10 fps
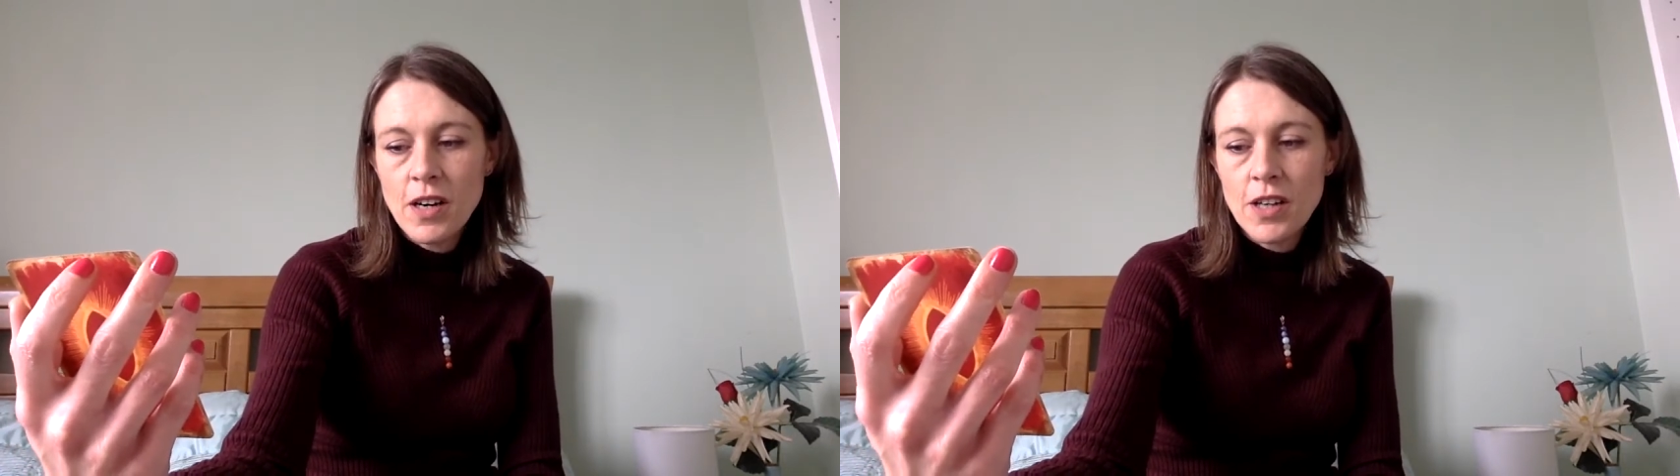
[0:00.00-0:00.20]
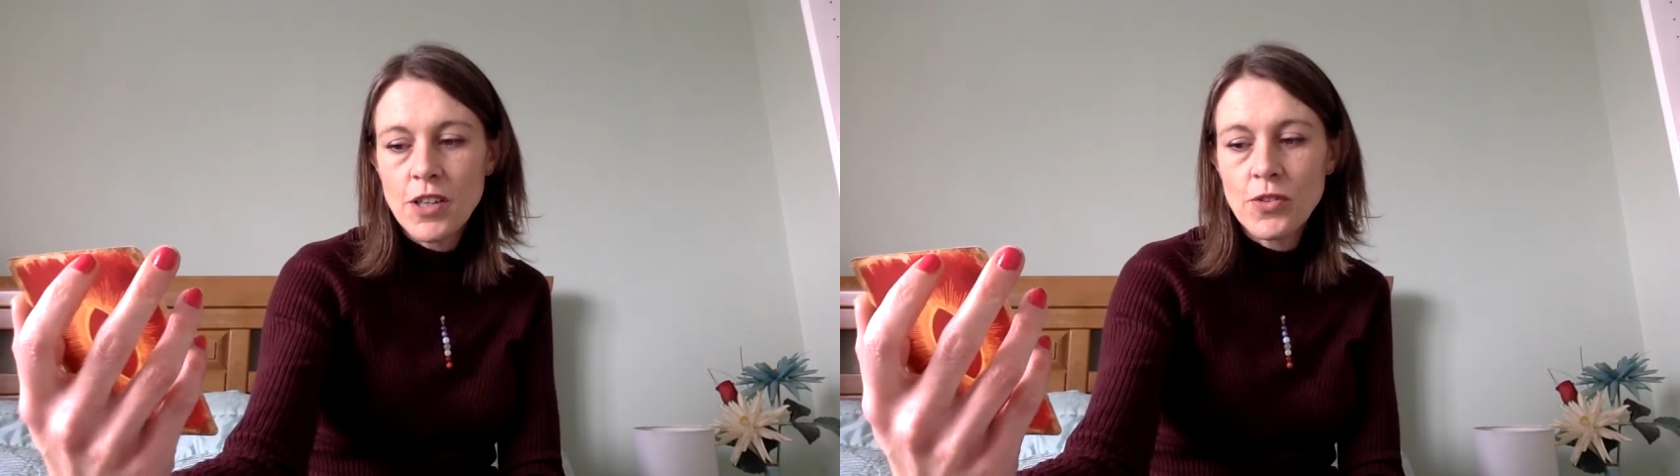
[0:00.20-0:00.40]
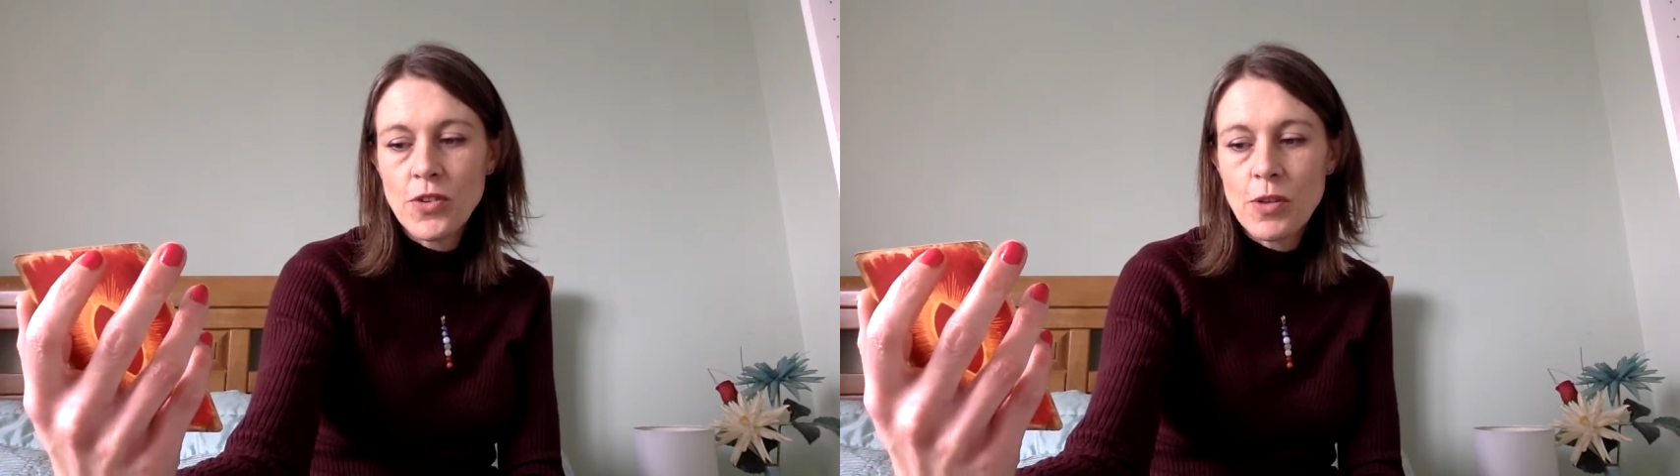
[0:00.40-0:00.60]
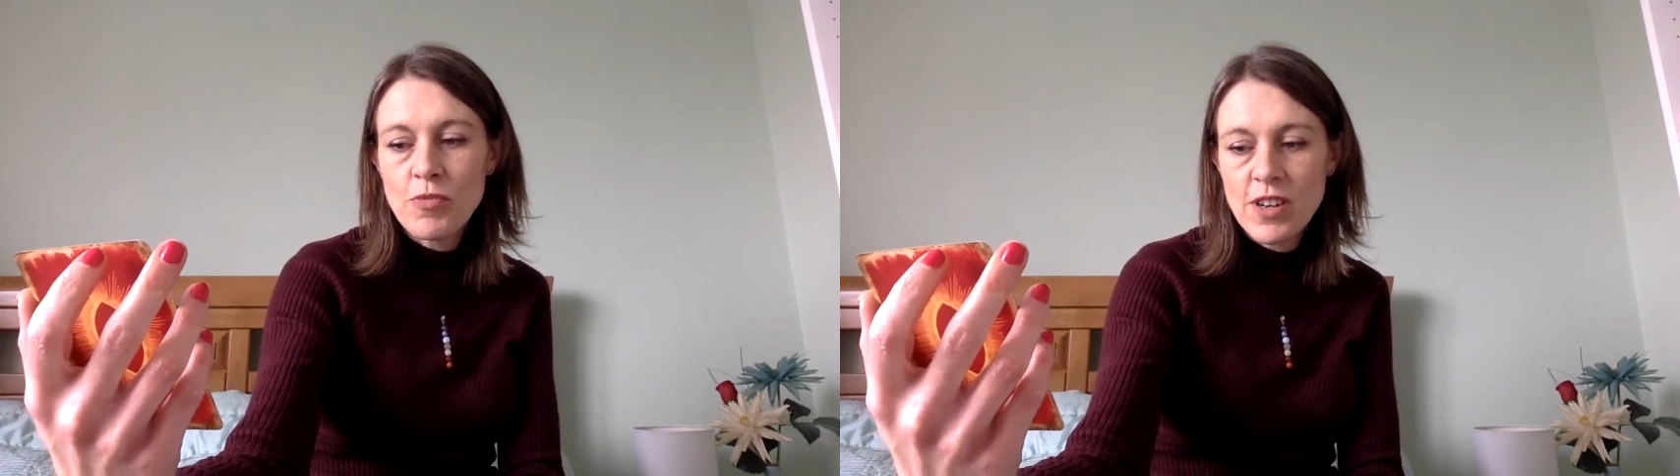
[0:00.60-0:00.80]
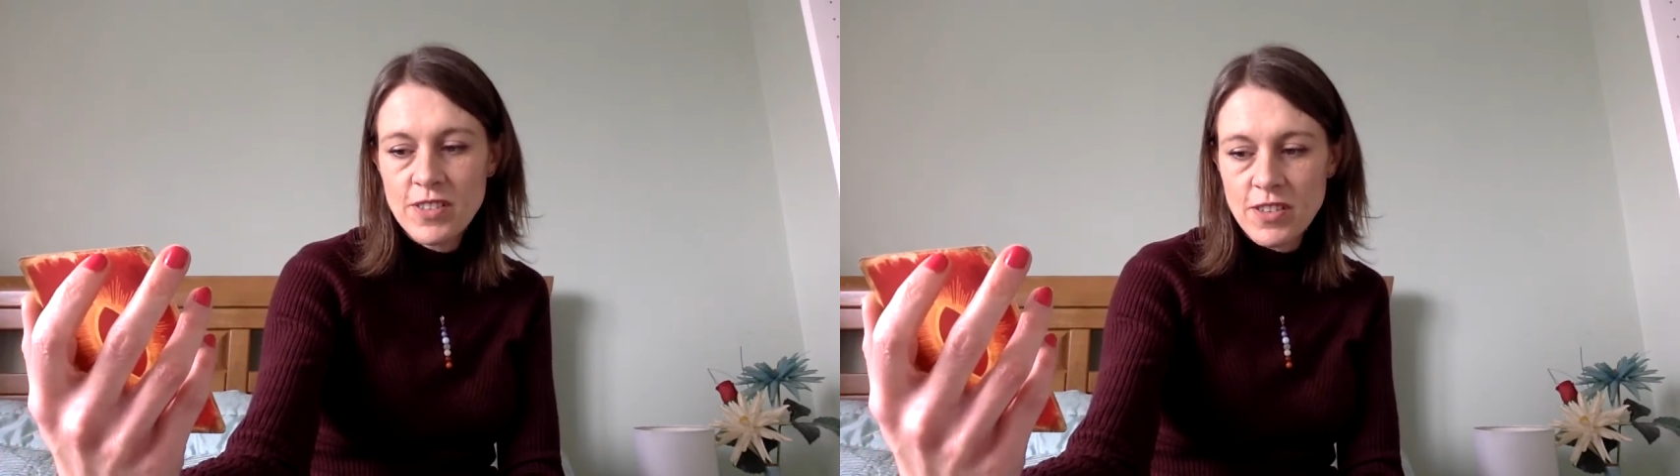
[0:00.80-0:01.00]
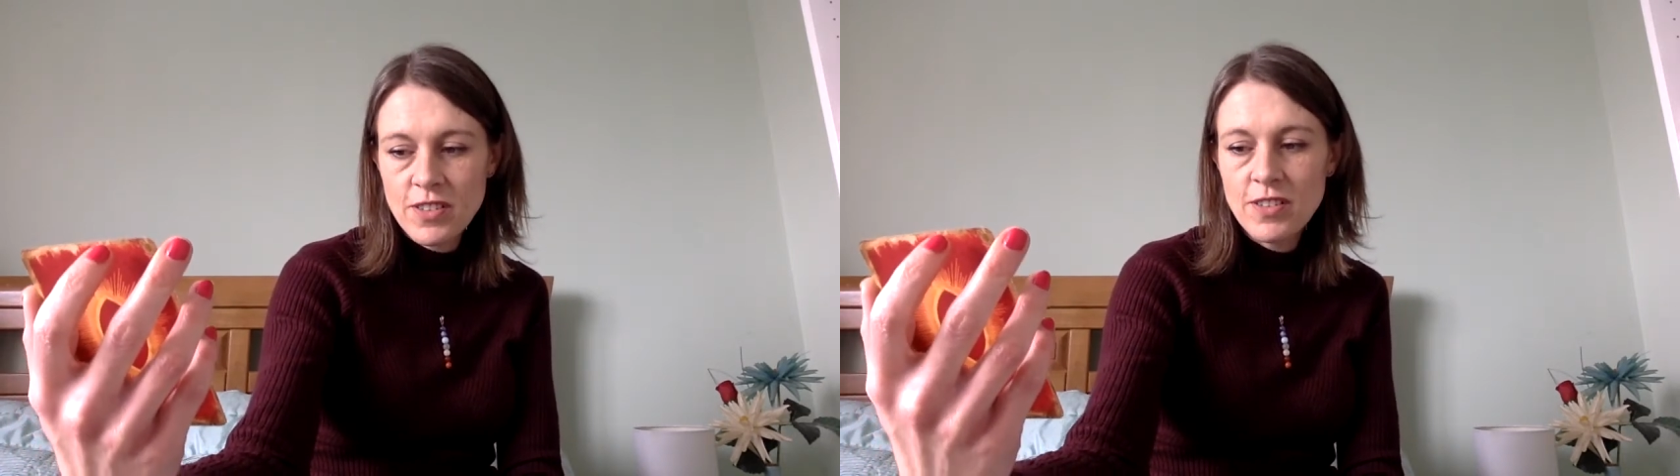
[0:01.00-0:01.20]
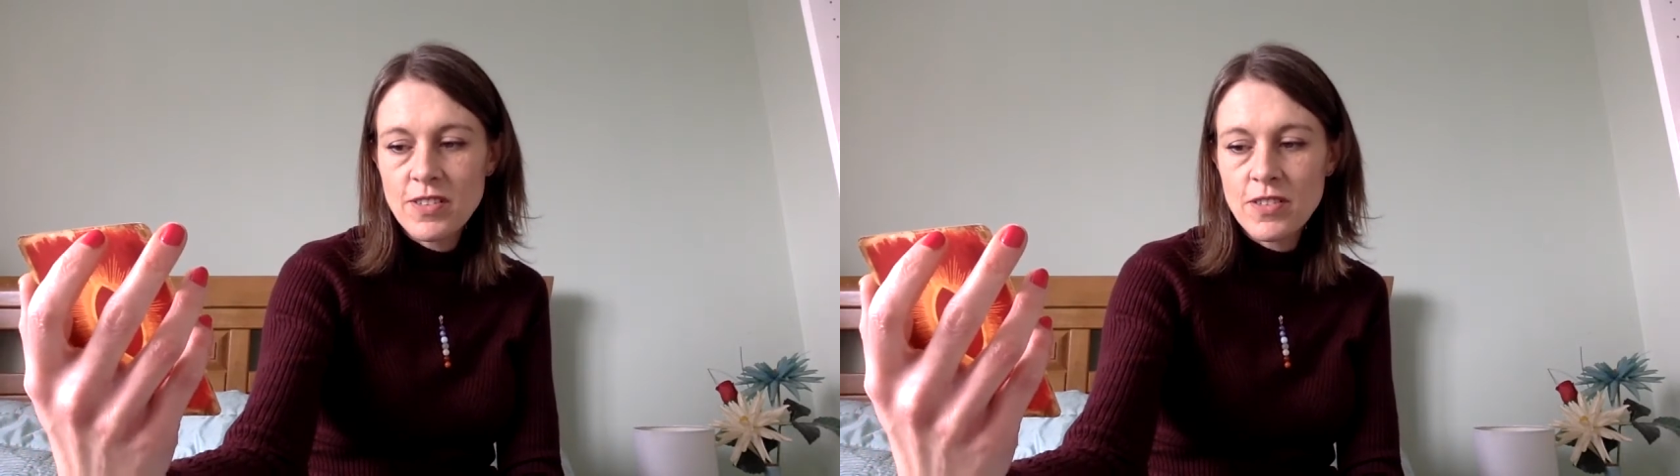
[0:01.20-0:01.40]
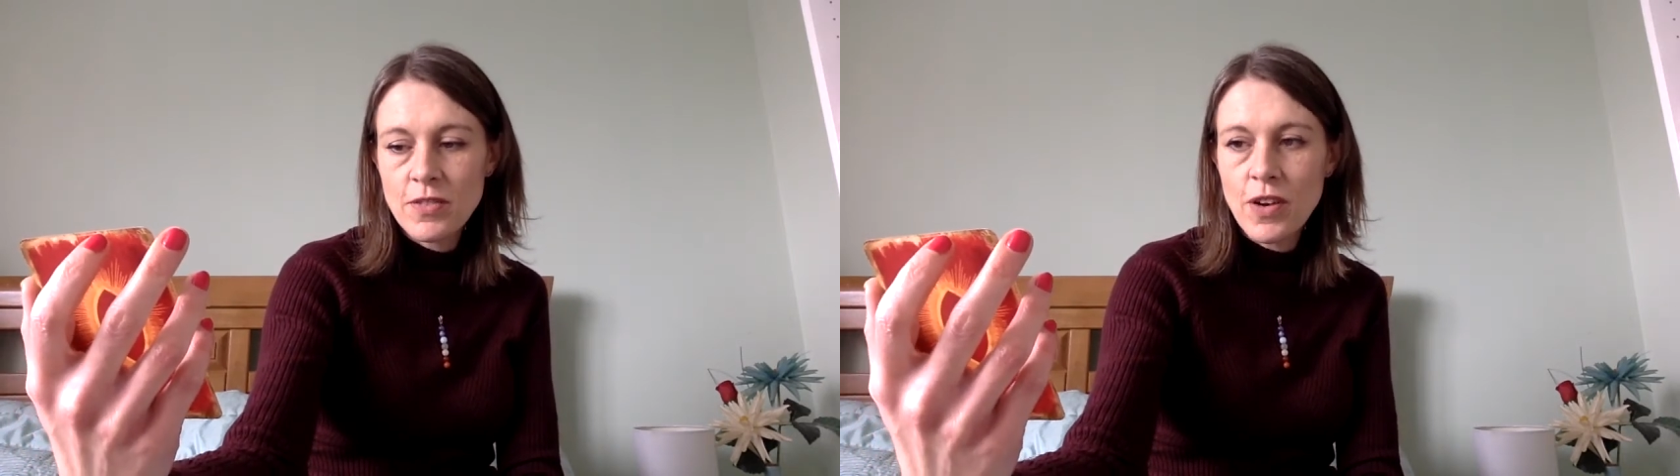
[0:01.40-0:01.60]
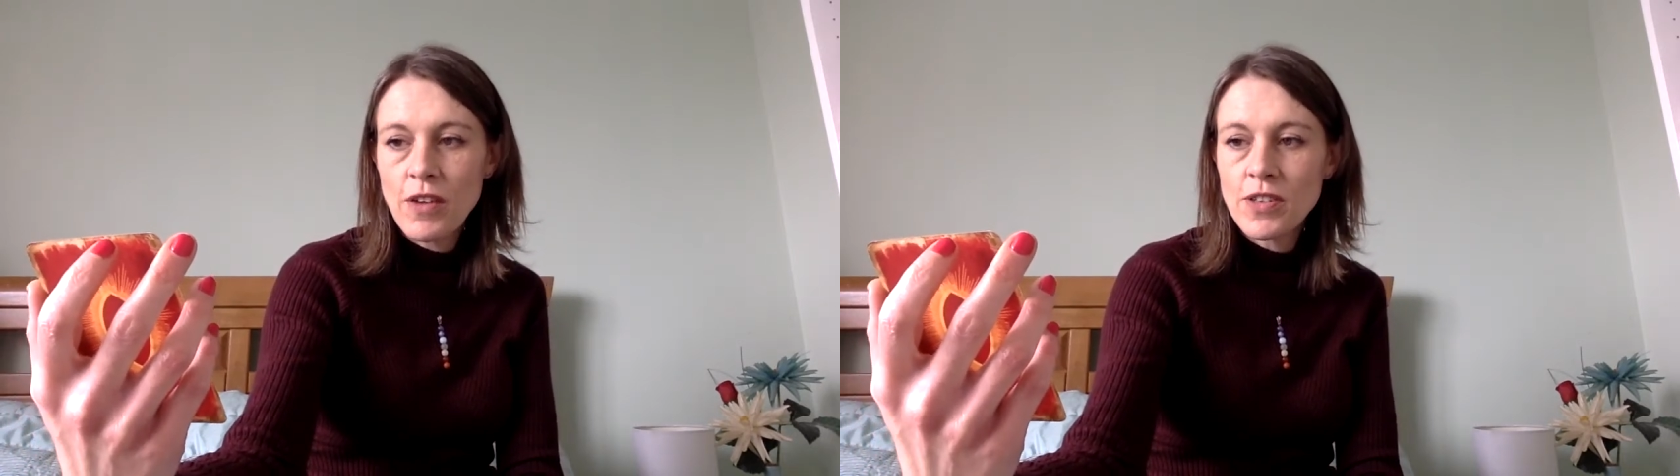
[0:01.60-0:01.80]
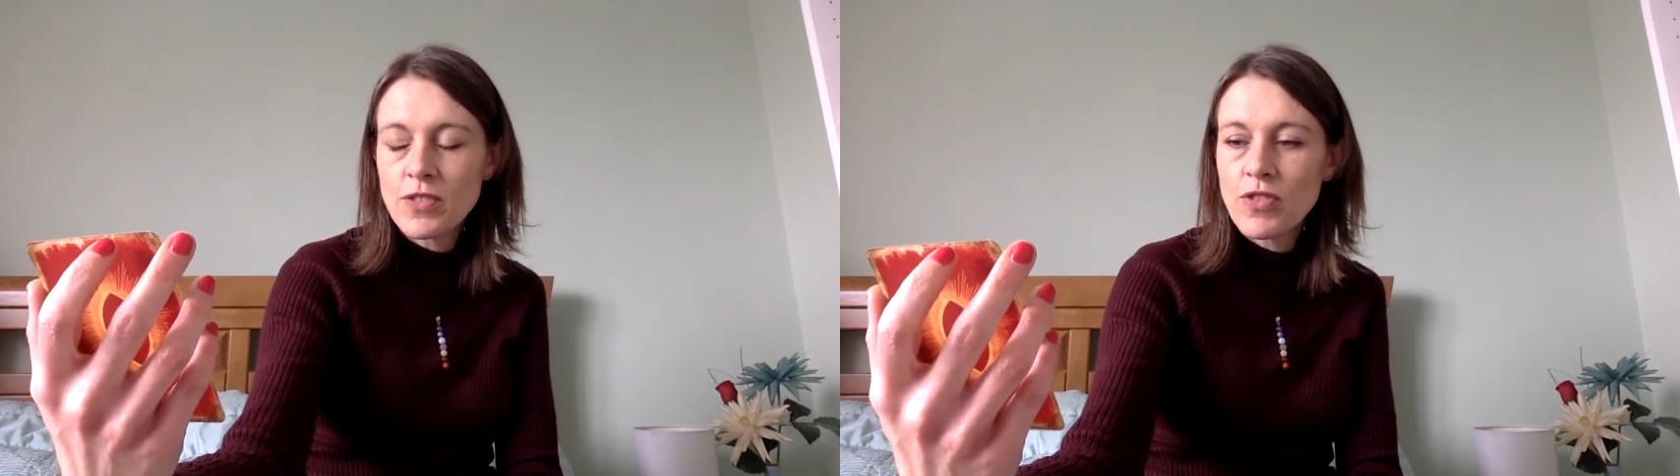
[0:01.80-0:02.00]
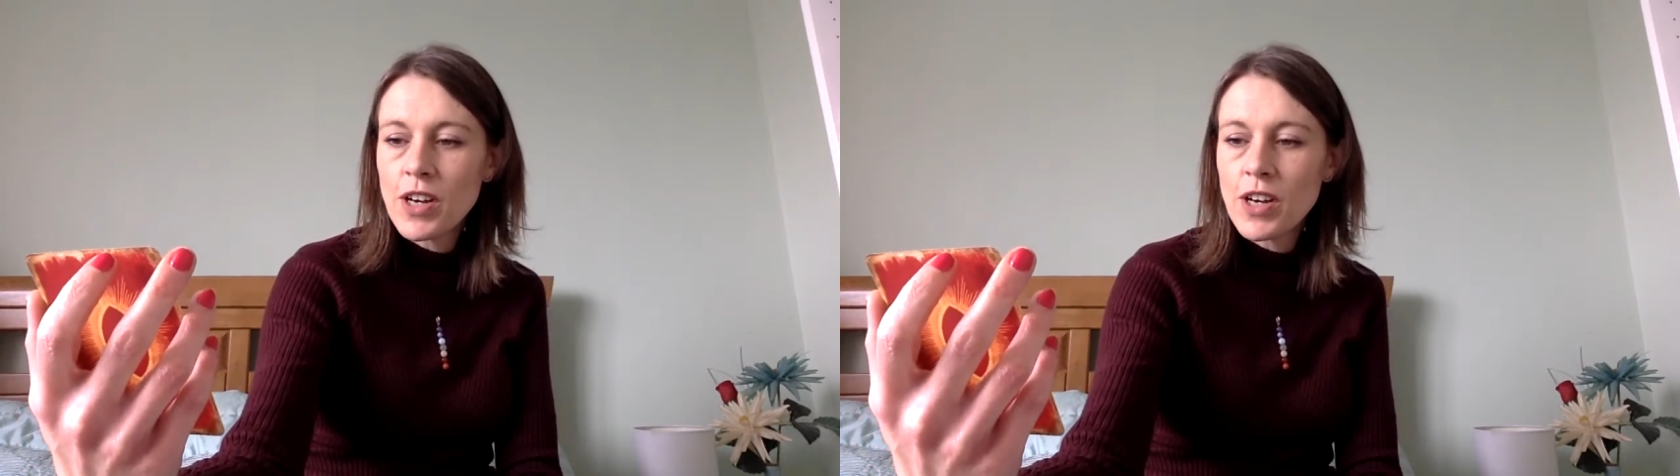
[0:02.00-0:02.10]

I know that the presence of love is